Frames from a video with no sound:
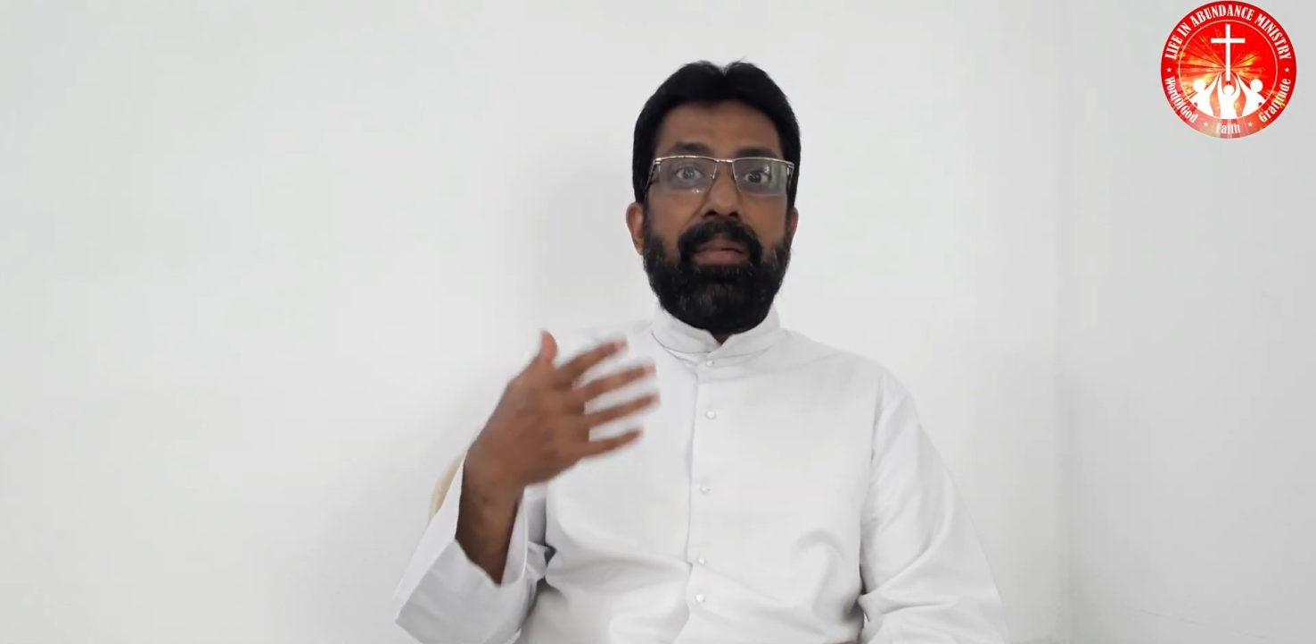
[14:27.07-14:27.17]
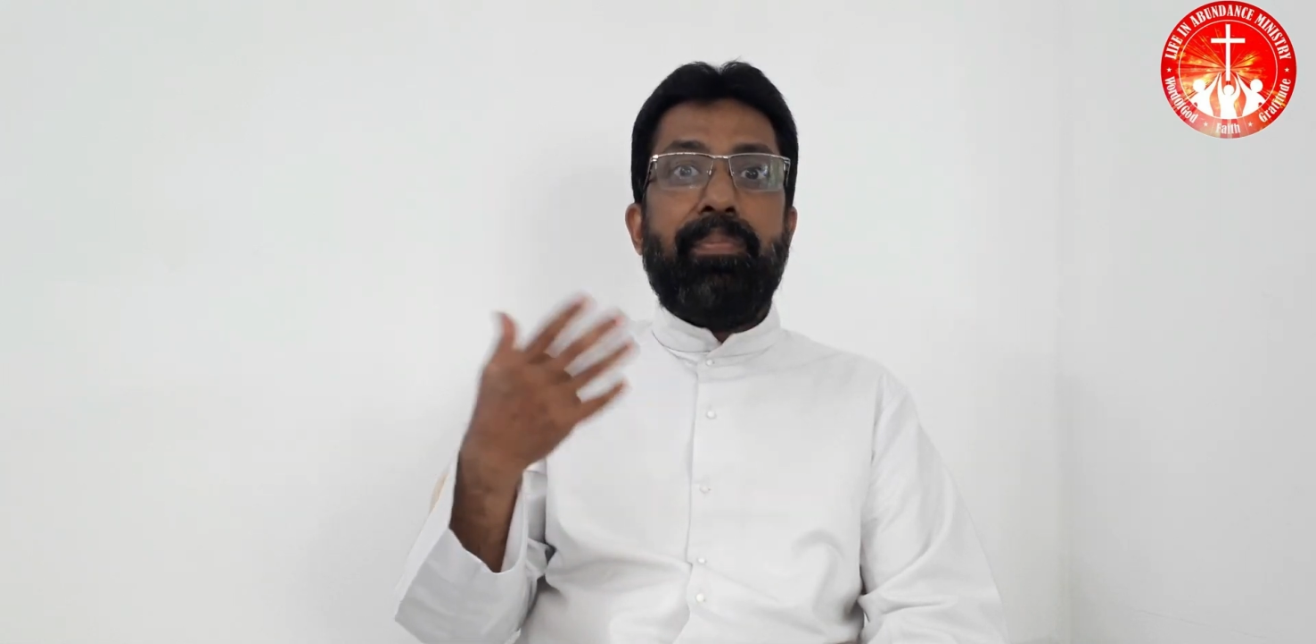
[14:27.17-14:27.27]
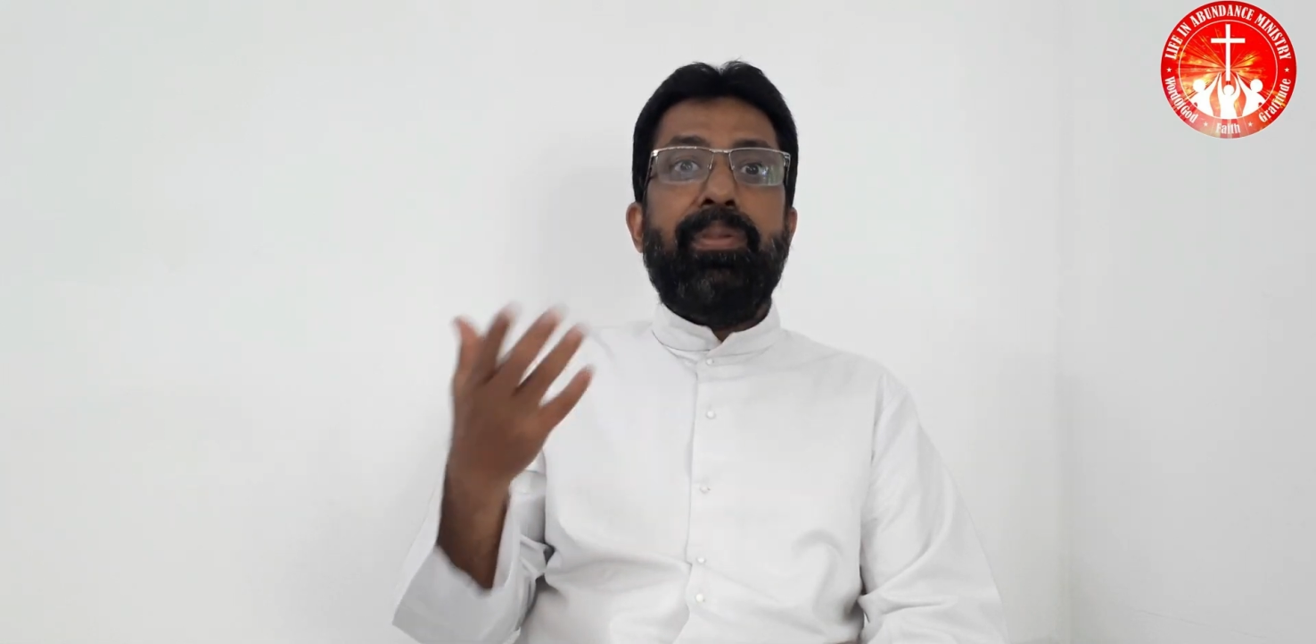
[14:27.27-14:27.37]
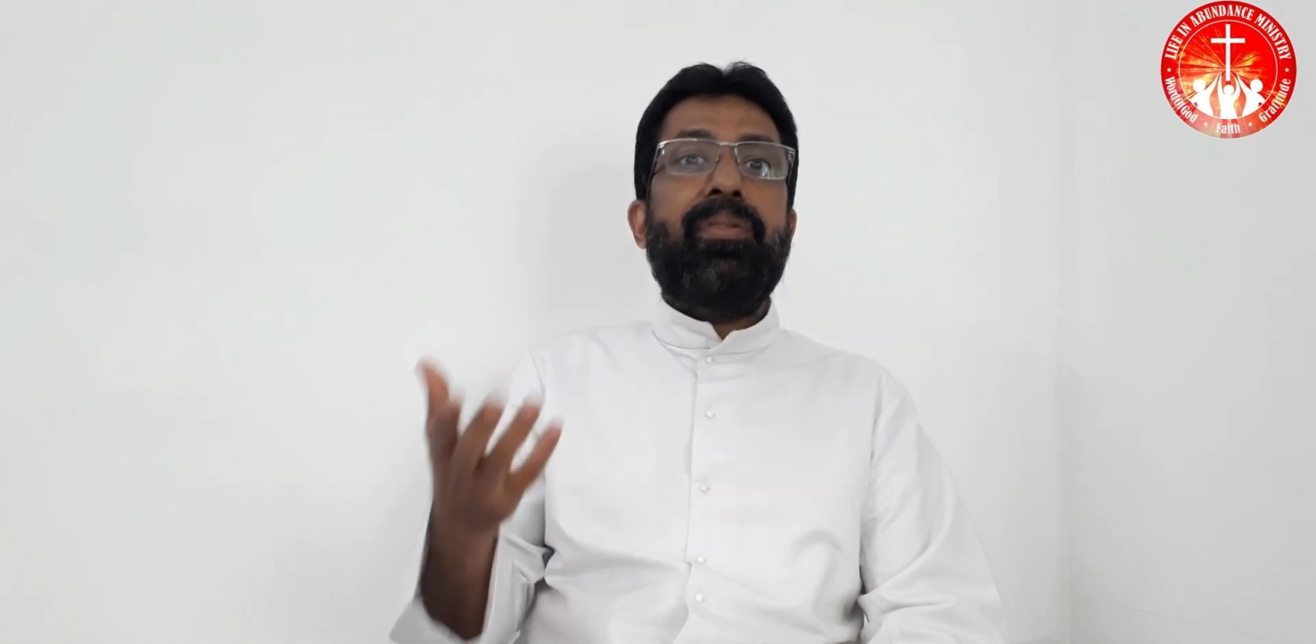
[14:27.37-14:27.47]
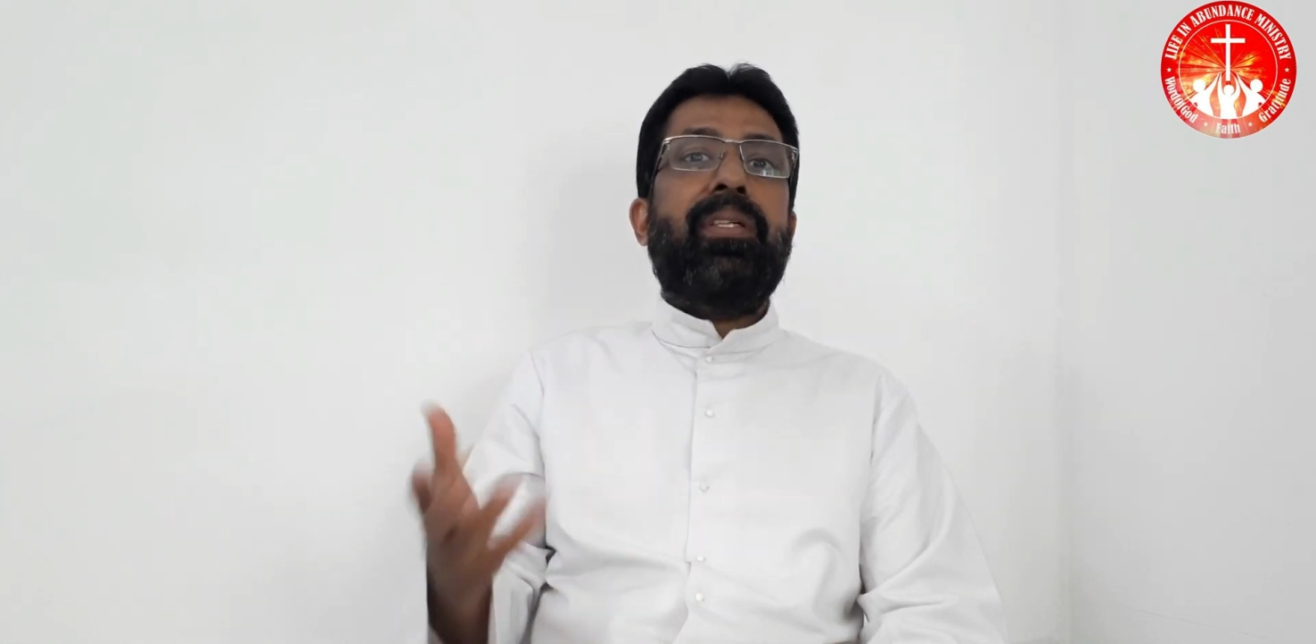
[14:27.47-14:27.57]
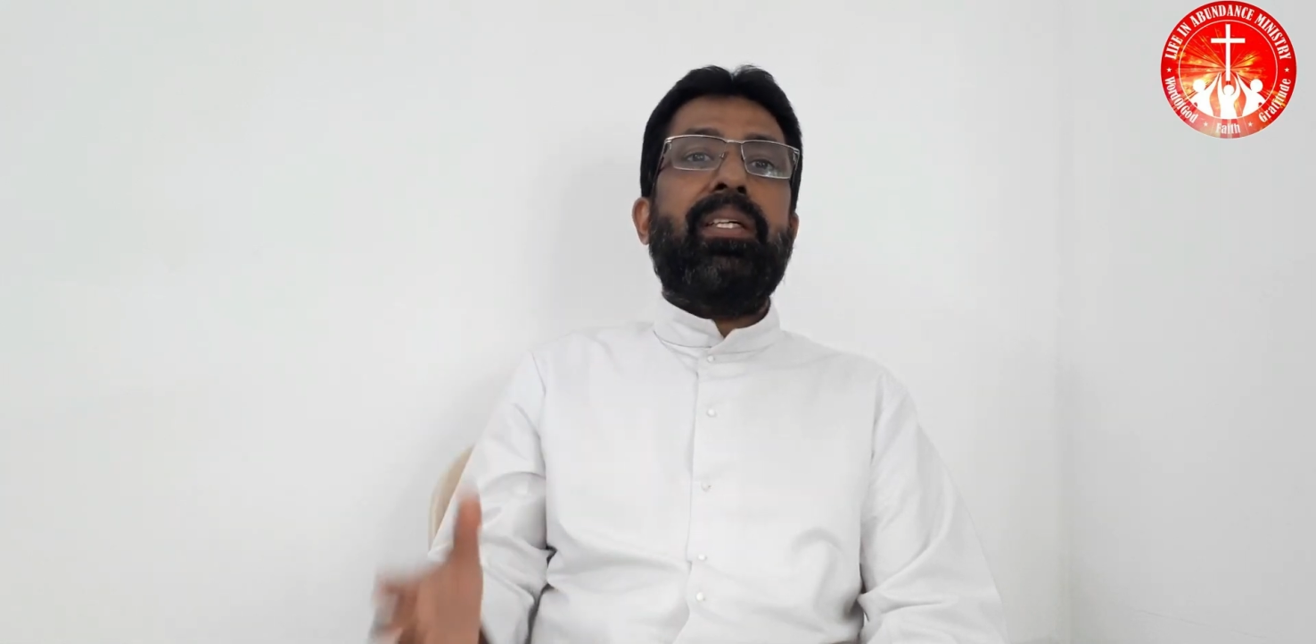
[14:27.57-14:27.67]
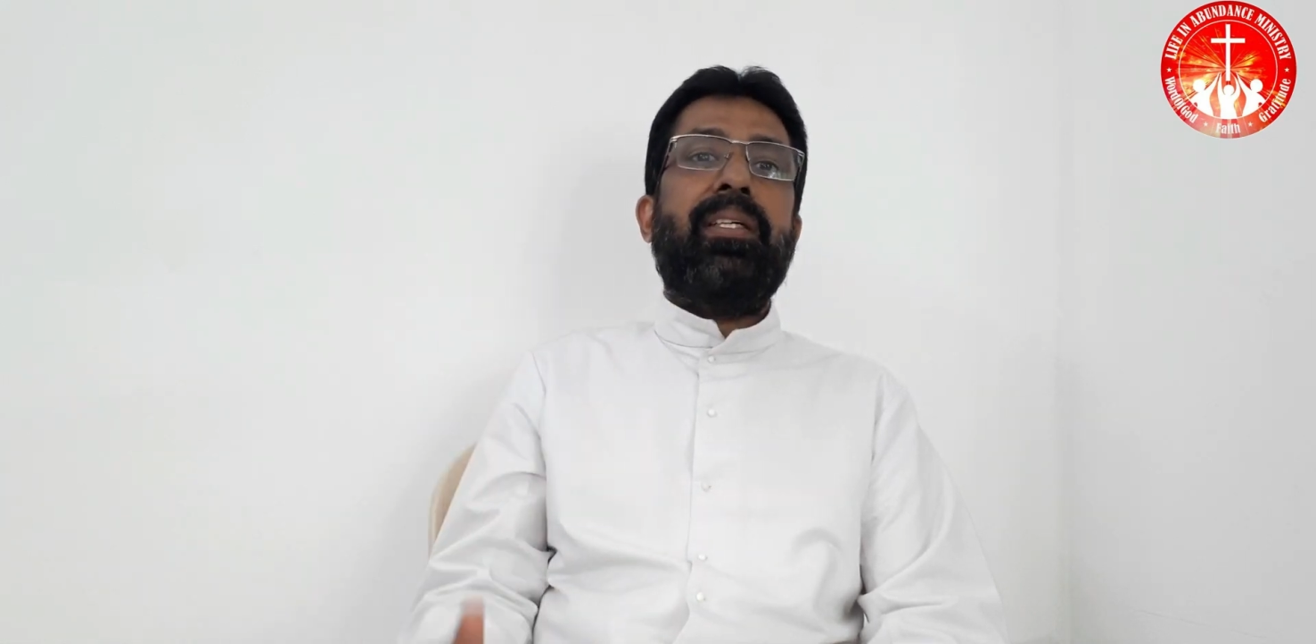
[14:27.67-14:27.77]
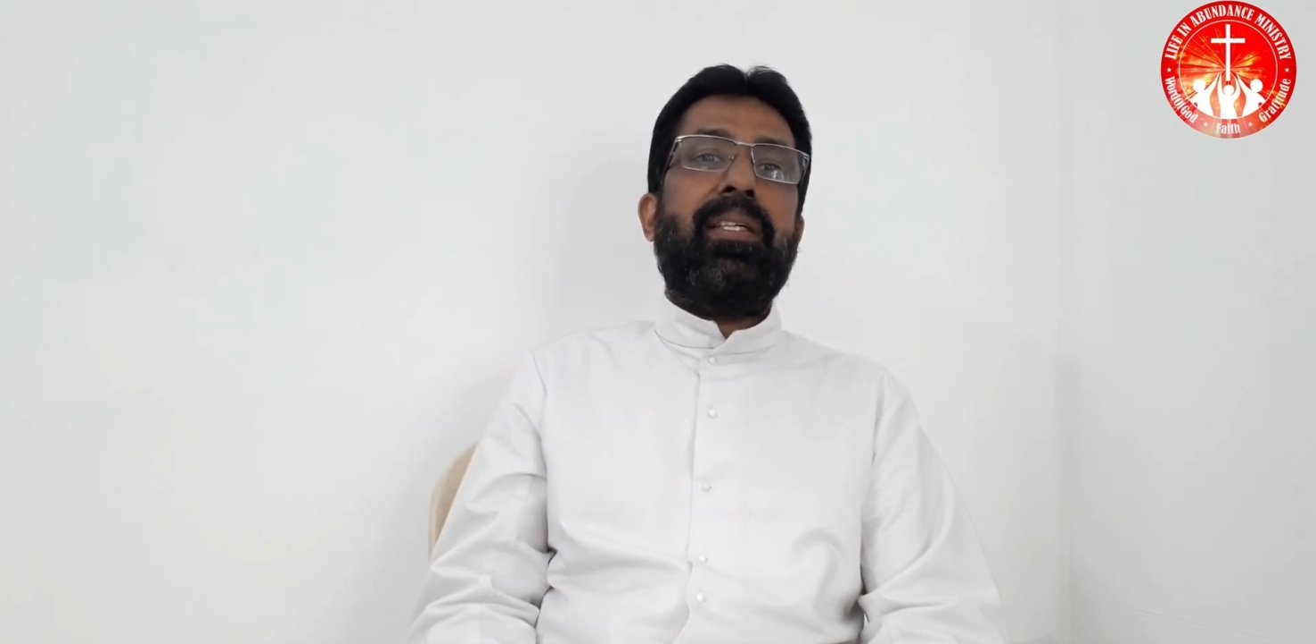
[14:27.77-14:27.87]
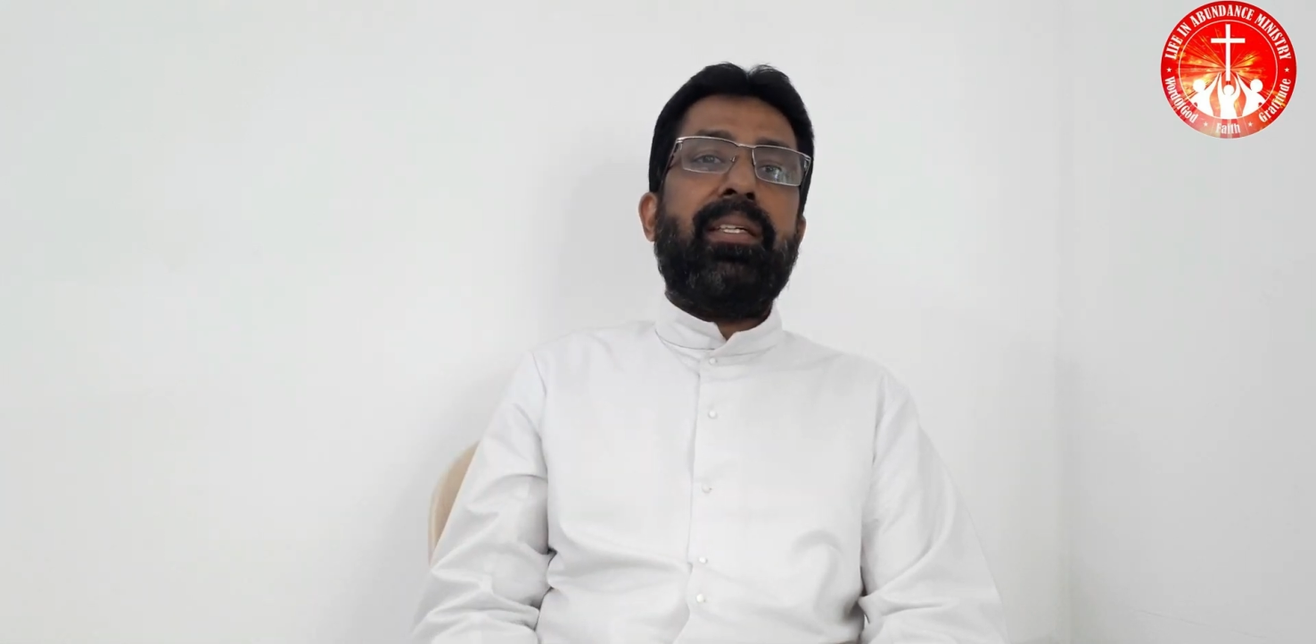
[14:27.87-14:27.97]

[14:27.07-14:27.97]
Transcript: the beauty.